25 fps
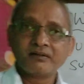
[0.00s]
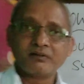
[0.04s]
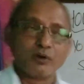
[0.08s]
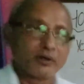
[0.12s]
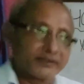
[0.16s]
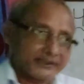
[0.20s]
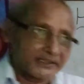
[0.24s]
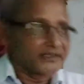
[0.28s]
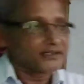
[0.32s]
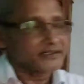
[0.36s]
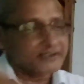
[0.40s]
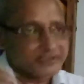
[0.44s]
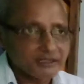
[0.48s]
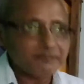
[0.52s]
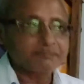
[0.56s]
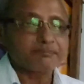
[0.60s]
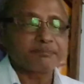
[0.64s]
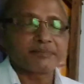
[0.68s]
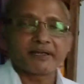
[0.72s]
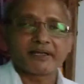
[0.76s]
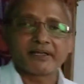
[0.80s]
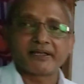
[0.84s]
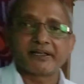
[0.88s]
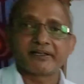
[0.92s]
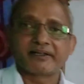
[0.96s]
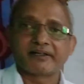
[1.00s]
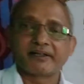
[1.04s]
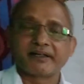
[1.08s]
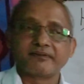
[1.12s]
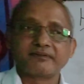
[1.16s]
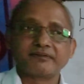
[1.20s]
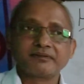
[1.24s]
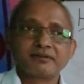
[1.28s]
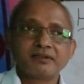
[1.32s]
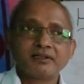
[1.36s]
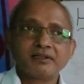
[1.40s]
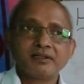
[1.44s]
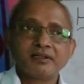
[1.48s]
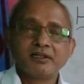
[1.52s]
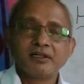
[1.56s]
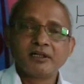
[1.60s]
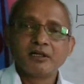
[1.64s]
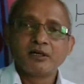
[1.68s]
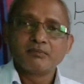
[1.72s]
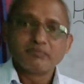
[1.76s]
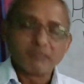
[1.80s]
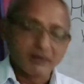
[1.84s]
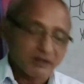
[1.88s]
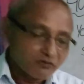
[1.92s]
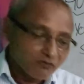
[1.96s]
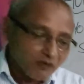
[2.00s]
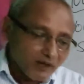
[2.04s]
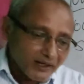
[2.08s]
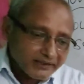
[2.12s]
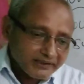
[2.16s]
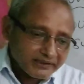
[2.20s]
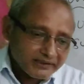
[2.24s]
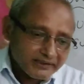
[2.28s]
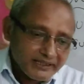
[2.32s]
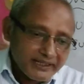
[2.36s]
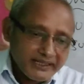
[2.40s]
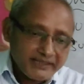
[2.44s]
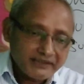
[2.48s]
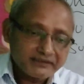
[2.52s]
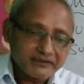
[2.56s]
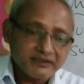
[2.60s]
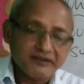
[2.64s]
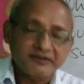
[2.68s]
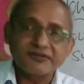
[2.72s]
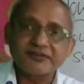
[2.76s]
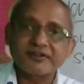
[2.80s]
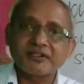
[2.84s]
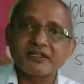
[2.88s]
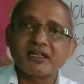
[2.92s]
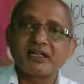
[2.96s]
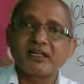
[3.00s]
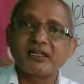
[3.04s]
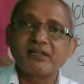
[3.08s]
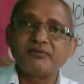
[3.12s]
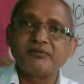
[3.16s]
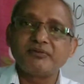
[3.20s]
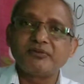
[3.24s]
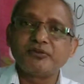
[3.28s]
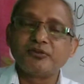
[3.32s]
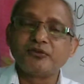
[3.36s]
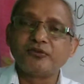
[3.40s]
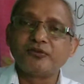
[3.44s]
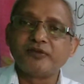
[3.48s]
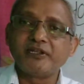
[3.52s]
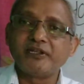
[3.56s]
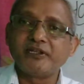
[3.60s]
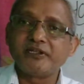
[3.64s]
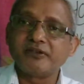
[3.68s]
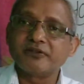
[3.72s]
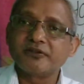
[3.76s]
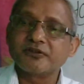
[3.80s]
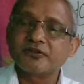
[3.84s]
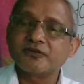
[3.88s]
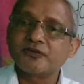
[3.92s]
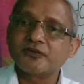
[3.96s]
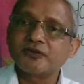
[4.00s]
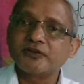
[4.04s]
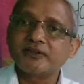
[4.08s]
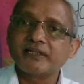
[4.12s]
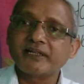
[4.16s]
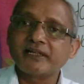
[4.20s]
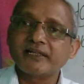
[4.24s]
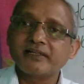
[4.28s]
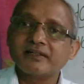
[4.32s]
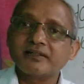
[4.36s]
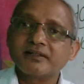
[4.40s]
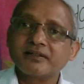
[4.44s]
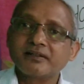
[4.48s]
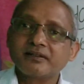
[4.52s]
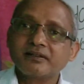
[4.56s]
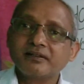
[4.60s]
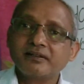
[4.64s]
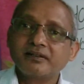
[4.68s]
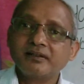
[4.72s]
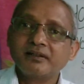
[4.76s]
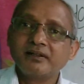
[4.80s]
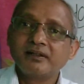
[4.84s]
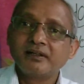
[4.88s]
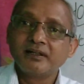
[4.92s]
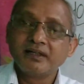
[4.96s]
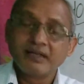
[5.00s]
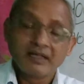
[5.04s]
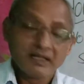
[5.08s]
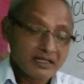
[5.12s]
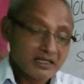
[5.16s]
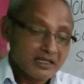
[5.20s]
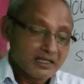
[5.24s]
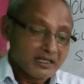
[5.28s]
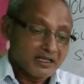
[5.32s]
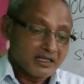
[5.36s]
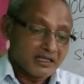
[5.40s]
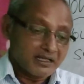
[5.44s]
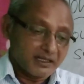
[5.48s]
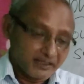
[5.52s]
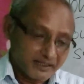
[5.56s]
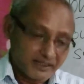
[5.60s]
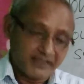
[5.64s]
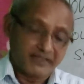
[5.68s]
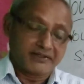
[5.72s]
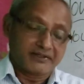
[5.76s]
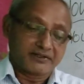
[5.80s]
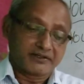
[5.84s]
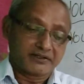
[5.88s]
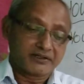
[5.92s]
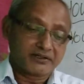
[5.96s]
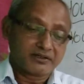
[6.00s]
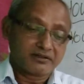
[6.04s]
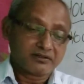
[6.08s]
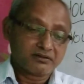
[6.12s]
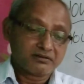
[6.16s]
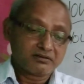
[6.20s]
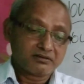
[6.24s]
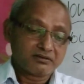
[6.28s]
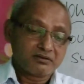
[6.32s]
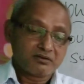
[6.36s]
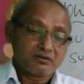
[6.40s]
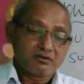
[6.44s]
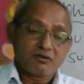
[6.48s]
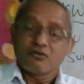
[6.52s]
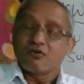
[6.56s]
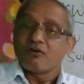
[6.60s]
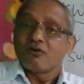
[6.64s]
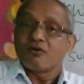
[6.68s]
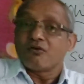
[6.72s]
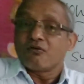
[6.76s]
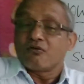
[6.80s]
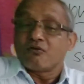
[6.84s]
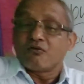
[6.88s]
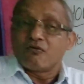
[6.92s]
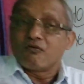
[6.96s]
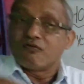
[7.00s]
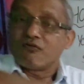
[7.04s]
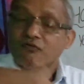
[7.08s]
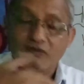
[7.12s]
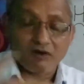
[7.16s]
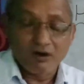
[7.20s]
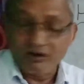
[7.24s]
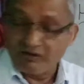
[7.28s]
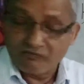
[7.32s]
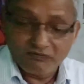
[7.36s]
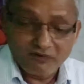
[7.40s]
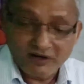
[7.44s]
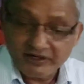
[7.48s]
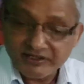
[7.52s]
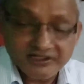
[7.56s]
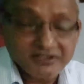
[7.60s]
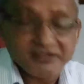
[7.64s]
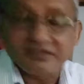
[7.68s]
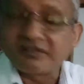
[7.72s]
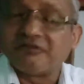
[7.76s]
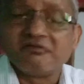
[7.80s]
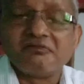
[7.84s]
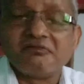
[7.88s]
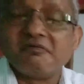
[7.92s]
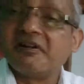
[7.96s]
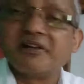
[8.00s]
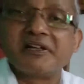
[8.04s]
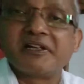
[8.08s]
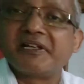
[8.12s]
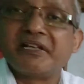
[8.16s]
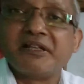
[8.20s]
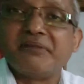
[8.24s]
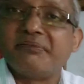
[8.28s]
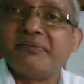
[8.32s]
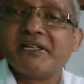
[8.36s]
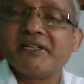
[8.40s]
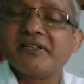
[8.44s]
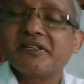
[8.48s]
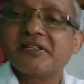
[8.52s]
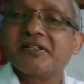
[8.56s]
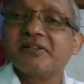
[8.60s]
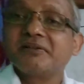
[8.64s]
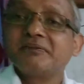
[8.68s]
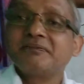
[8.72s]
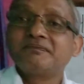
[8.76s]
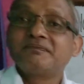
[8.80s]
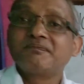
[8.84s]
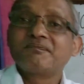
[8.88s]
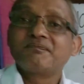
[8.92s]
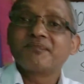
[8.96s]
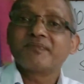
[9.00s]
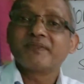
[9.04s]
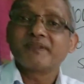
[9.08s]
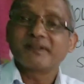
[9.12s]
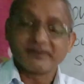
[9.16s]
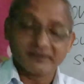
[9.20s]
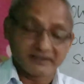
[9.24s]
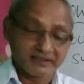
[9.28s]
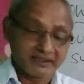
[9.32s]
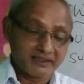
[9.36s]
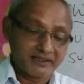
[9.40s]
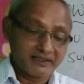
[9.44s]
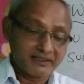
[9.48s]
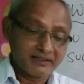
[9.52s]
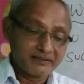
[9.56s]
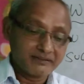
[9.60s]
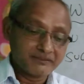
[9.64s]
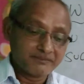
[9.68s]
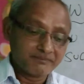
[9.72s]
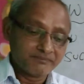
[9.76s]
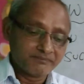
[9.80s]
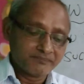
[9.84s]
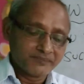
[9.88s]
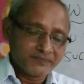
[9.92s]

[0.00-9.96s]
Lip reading: okay, it's a paragraph, but what length of time do we use for that? And what is the word limit? Okay,